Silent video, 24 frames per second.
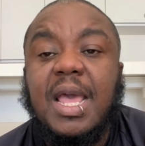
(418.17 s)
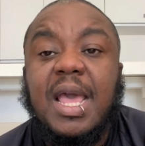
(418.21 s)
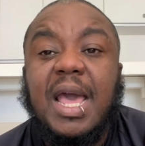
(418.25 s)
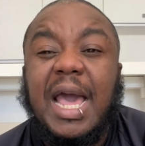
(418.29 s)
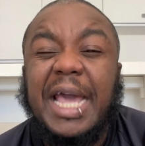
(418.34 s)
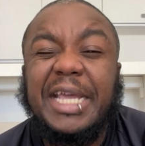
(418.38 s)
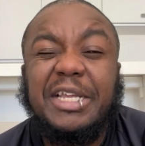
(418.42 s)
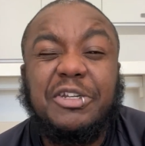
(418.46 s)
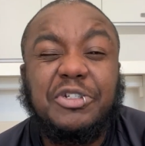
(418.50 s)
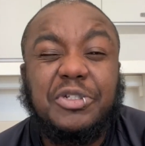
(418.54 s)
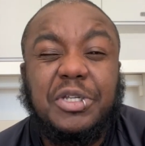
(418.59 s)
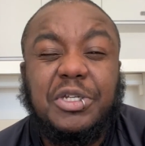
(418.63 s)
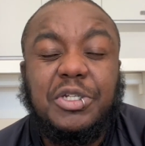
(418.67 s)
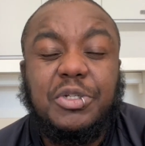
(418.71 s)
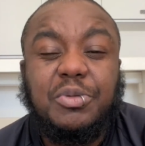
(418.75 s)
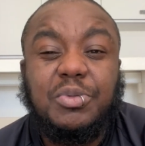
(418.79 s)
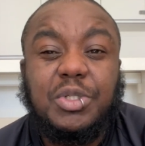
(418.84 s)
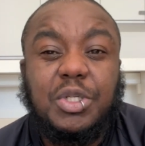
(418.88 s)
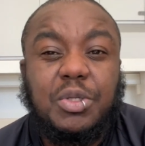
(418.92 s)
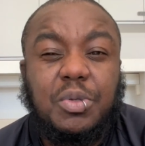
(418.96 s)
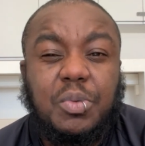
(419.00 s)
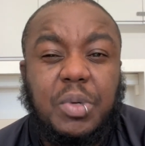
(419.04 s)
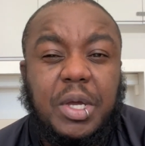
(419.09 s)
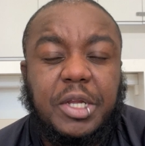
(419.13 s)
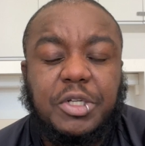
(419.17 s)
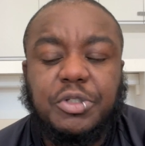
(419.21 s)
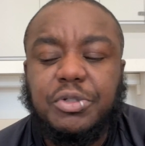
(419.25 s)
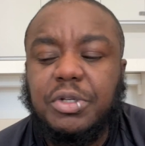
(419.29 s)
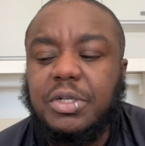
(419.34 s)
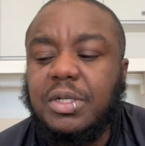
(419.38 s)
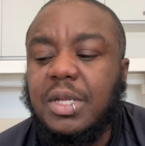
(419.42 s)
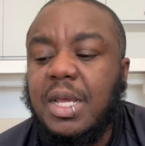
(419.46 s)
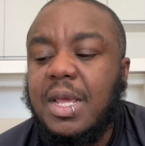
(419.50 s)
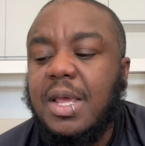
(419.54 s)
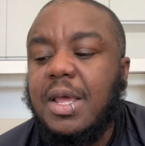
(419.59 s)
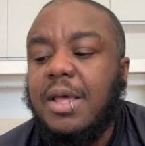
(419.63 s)
I usually do
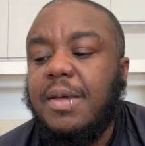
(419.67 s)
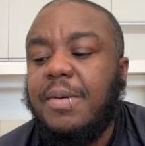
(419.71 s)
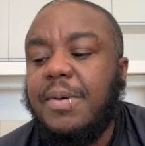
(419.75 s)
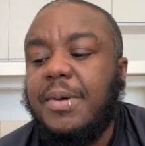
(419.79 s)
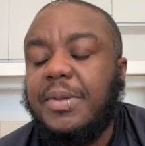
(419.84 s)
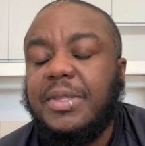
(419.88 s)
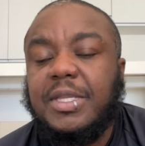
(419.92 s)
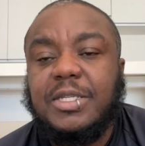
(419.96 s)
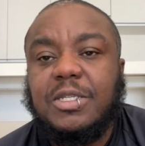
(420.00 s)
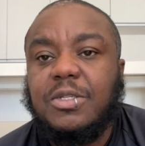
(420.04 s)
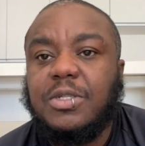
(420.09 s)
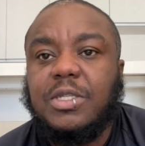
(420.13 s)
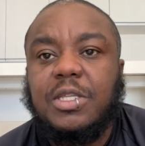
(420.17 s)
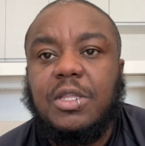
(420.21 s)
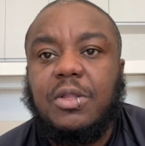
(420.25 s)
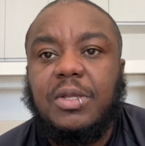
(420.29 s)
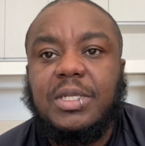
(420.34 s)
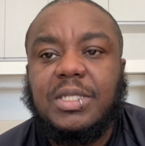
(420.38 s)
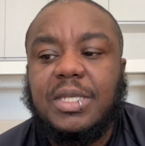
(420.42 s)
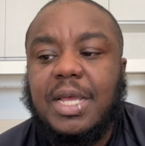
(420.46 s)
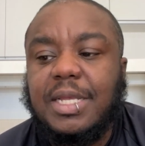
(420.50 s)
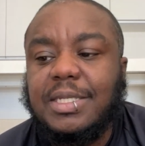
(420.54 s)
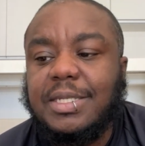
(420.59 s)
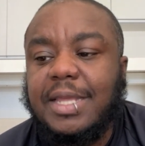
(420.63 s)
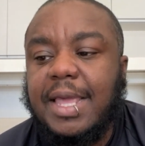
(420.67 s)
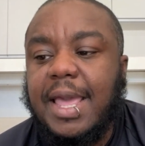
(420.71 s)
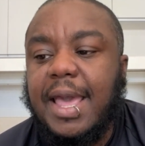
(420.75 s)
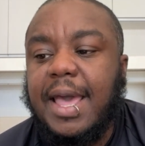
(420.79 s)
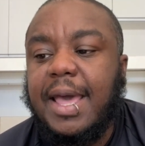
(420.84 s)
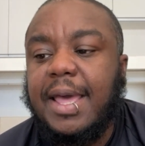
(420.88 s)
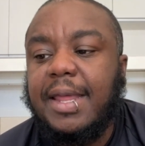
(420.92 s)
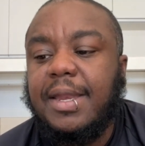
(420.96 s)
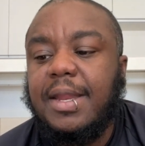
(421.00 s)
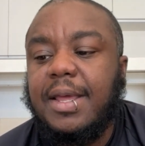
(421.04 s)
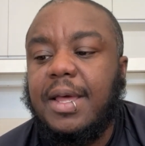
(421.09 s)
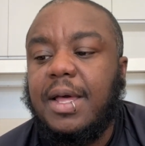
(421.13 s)
200, but this is the only size they
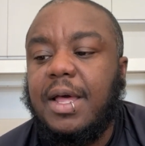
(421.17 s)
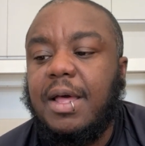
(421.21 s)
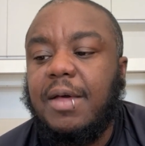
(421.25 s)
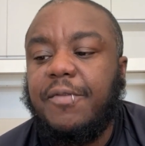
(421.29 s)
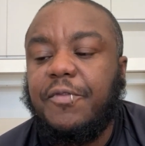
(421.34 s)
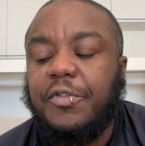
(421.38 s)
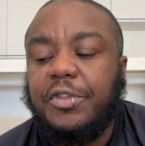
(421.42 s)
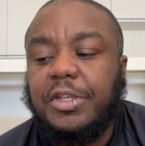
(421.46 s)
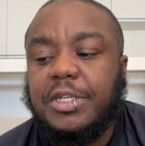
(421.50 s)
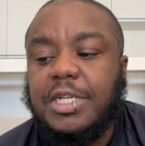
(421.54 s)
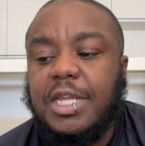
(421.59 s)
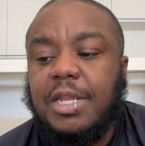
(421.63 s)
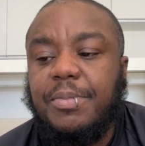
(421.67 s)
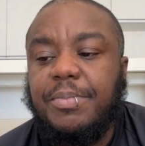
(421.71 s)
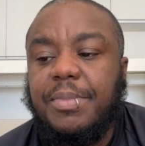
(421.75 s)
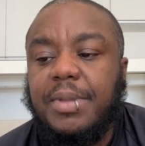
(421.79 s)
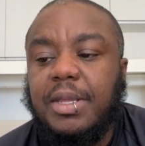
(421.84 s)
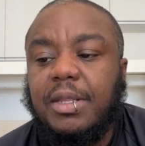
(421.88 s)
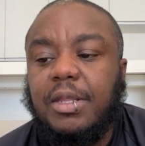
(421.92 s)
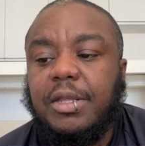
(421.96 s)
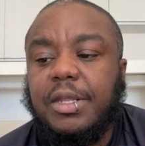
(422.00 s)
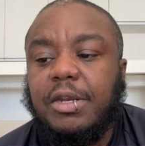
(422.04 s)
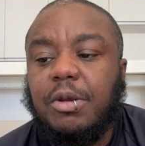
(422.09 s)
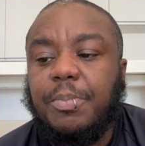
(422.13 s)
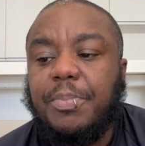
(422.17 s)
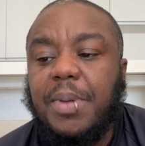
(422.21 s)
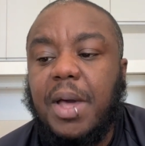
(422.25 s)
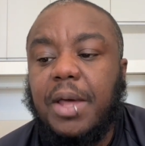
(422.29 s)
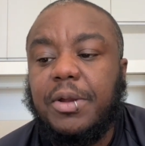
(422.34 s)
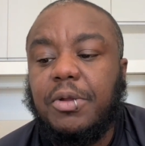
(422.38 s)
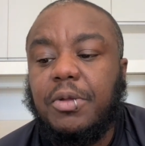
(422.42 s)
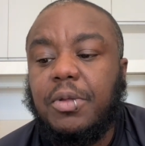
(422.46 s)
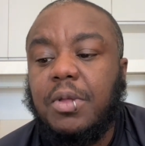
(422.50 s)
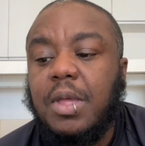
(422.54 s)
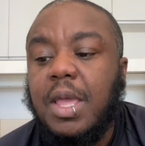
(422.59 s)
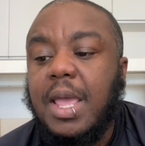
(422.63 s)
had for the 10 milliliter
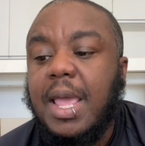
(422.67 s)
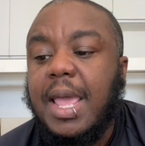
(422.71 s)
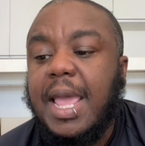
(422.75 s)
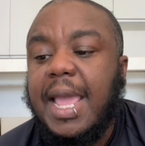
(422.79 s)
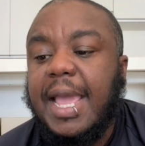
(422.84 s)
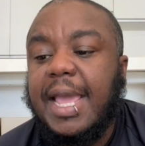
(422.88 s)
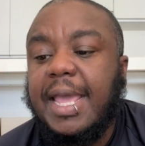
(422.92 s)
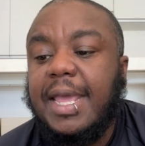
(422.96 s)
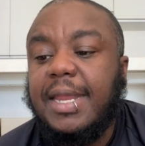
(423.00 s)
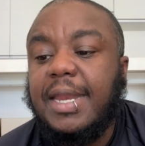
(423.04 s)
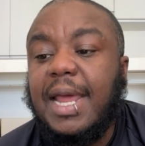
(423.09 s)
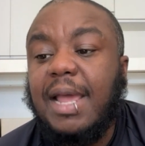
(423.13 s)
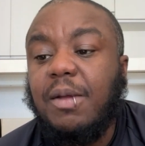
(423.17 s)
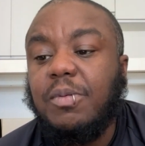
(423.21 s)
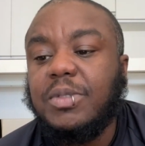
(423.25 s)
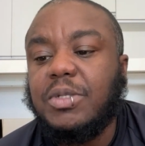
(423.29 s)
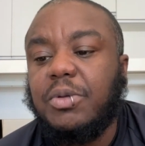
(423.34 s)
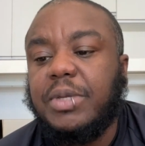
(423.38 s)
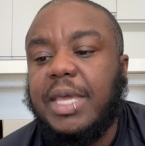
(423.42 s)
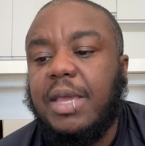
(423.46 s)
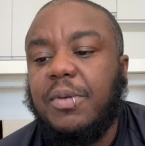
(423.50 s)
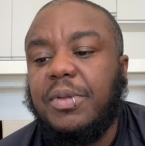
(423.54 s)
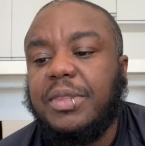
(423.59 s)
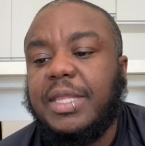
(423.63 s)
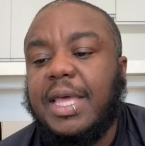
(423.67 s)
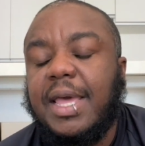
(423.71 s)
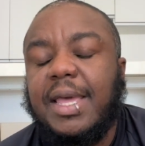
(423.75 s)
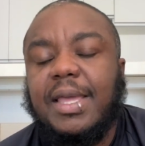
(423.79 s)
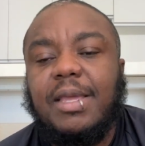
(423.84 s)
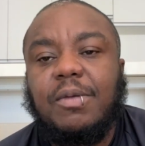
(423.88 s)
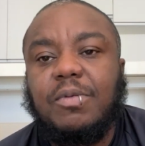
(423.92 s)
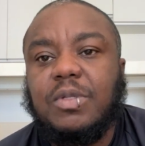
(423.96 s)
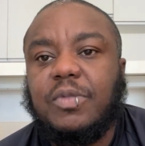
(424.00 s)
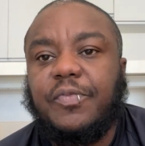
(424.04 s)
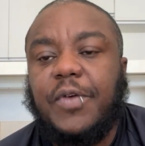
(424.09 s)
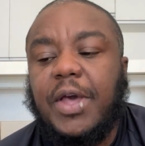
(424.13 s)
bottle, and I was okay with that. It
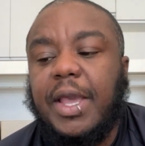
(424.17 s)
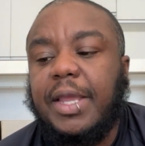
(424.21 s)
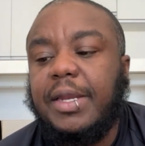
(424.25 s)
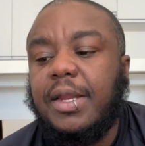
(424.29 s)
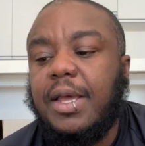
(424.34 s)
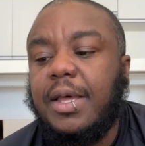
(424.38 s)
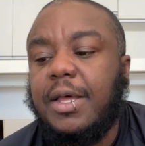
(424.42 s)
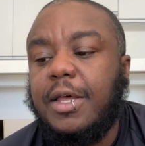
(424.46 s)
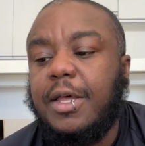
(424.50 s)
was fine.